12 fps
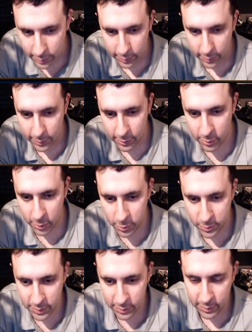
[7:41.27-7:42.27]
in
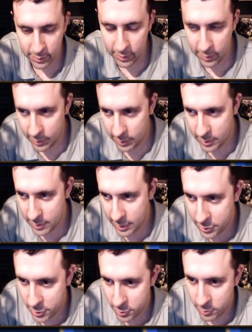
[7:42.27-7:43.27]
closing, stay
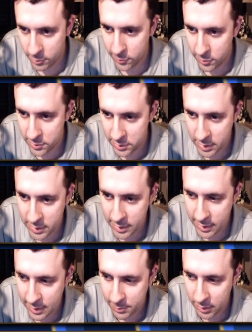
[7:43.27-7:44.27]
tuned for
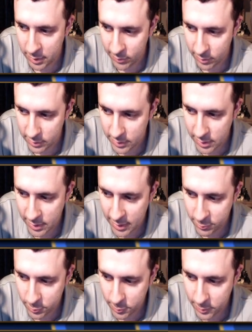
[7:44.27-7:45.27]
Sunday. I believe Sunday
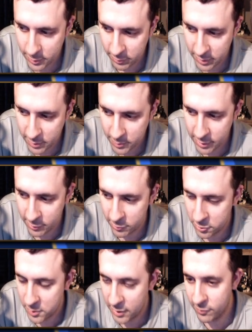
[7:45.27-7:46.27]
is what we agreed upon. There's
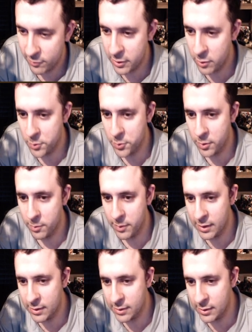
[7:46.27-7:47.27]
going to be a video between me
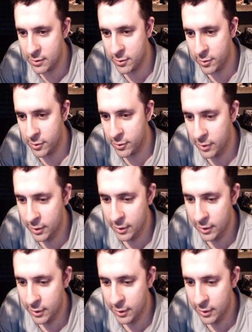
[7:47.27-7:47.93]
and Sinzar.